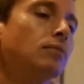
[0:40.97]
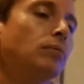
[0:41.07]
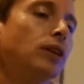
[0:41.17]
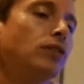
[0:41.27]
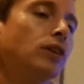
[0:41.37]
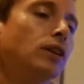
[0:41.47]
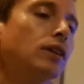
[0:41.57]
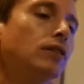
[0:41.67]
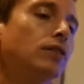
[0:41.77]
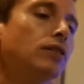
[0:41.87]
Mudgee
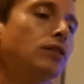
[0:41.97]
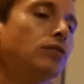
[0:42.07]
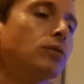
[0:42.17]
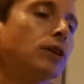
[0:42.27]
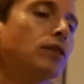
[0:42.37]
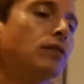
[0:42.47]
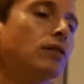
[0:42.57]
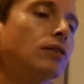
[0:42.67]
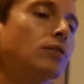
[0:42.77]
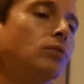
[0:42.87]
is situated
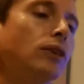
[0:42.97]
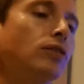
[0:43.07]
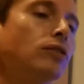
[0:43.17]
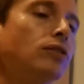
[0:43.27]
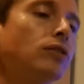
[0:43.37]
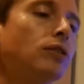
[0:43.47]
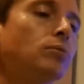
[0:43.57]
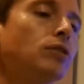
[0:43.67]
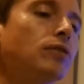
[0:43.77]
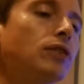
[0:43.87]
on the western
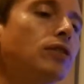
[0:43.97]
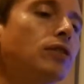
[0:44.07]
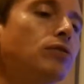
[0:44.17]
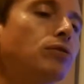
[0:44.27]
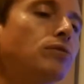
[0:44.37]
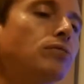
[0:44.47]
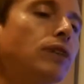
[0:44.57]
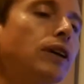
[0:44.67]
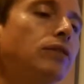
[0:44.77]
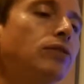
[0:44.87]
slopes of the Central
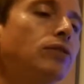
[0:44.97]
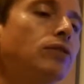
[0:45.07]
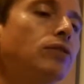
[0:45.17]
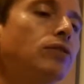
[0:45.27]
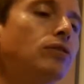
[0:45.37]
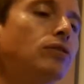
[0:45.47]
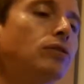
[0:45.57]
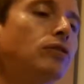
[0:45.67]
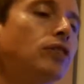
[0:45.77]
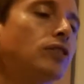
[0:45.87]
Ranges,
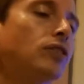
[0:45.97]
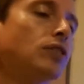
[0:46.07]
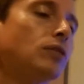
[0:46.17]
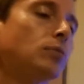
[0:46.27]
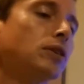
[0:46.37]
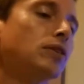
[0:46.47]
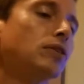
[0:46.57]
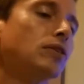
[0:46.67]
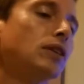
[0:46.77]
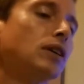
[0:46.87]
260
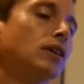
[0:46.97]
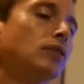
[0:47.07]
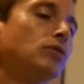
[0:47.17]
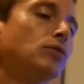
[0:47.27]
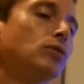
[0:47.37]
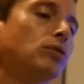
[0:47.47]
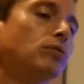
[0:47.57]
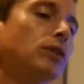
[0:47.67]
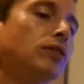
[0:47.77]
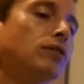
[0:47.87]
kilometres
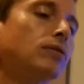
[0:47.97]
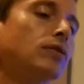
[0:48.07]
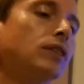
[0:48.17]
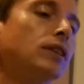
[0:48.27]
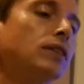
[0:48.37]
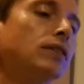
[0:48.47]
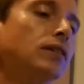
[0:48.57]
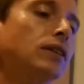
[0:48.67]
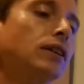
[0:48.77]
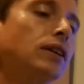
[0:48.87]
northwest of Sydney.
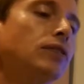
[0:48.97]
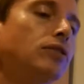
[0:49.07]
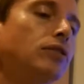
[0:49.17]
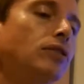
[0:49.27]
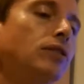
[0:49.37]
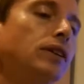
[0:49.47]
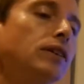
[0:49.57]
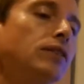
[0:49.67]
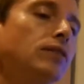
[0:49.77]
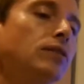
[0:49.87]
In its early
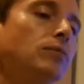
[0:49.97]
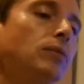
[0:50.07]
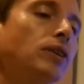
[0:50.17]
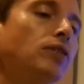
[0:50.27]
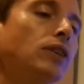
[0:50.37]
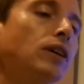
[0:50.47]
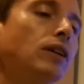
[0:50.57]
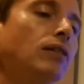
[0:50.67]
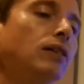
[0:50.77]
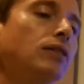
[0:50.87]
years, the Mudgee
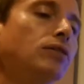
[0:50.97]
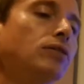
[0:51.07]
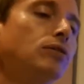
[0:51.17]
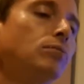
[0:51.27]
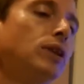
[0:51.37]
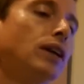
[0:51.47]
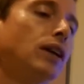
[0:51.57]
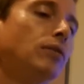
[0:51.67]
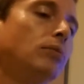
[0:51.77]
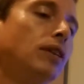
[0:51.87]
area soon
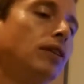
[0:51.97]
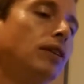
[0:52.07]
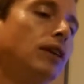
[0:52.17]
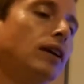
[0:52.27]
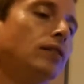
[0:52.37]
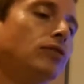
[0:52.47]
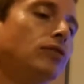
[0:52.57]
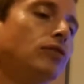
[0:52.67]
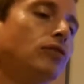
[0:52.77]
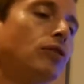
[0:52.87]
became the
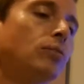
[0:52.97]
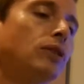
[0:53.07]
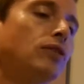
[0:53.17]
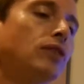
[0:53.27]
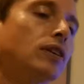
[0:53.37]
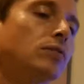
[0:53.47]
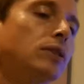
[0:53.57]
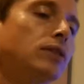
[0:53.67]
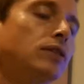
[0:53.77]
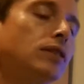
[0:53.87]
largest German
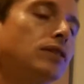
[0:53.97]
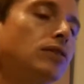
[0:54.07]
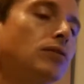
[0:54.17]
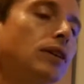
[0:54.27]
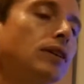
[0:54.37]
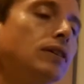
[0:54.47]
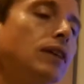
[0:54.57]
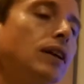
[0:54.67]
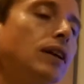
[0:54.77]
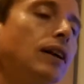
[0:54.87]
settlement in Australia,
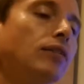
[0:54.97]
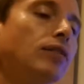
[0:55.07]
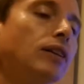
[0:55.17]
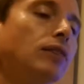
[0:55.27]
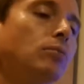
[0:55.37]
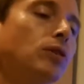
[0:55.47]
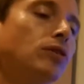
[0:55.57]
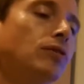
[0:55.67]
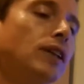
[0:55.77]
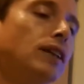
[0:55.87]
outside of the
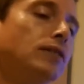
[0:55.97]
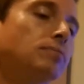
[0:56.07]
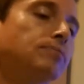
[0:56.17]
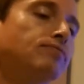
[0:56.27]
Barossa Valley.